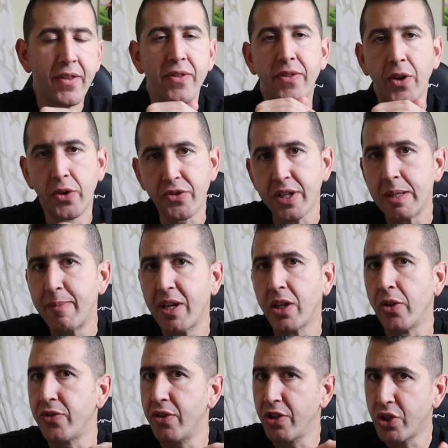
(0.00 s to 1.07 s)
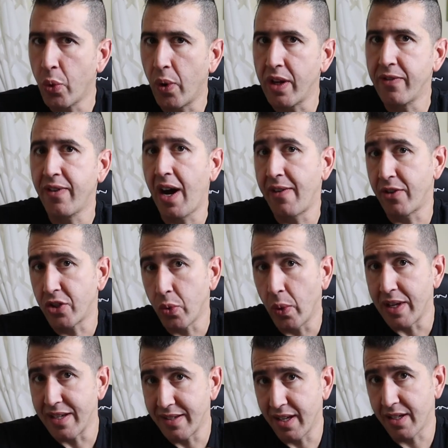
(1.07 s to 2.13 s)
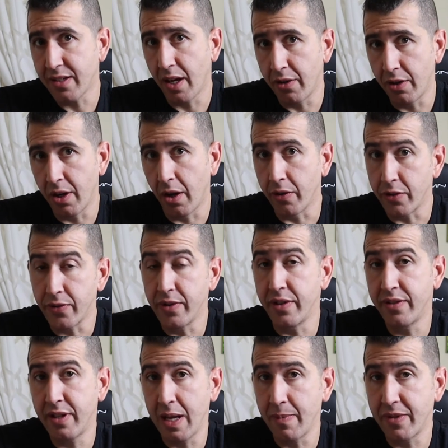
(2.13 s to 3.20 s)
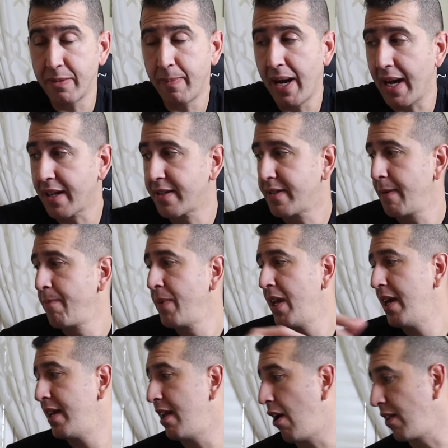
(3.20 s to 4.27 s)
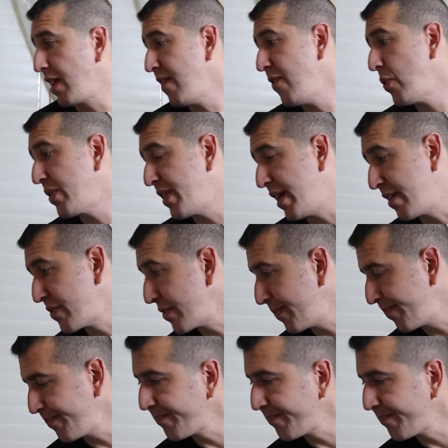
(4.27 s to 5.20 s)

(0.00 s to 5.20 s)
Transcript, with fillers: those are gonna be closer to 25 or $2,600 for the same specs. Now I'll leave you with this.